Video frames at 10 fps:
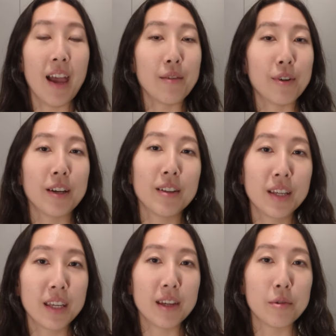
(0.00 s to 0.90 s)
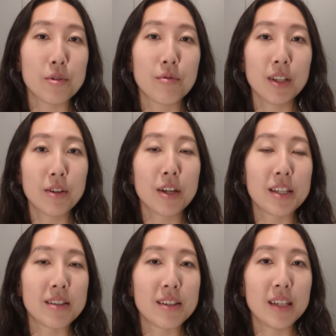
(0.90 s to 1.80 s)
And finally, it was really great
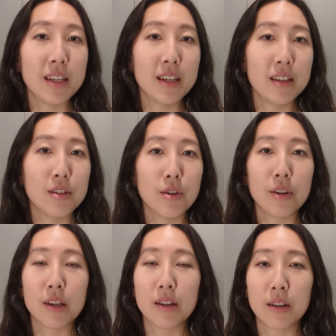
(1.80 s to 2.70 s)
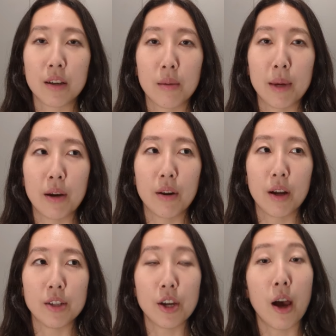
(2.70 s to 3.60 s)
to see Do-Yun come out
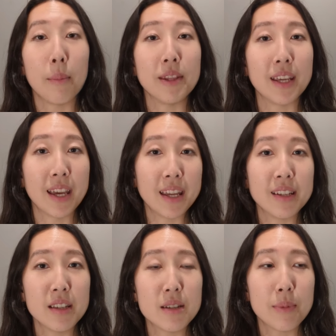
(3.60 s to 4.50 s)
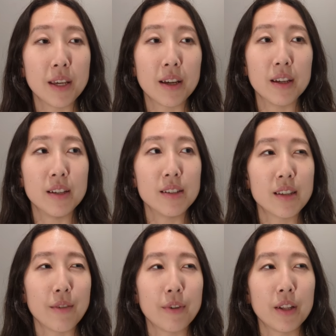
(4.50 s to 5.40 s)
on top in the end, because
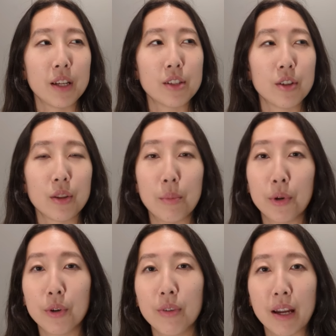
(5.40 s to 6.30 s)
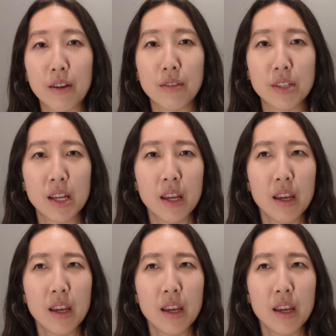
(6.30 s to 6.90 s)
I felt like during the boulder round,